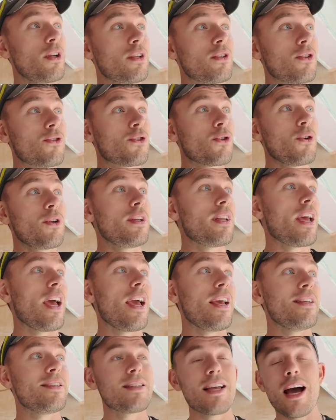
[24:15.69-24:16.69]
It's a sunny
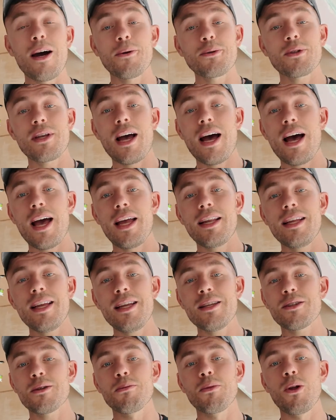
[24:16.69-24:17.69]
day, sit outside,
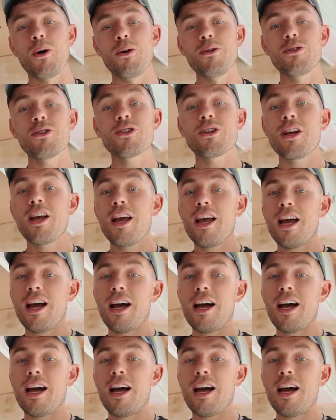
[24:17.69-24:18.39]
eat some lunch,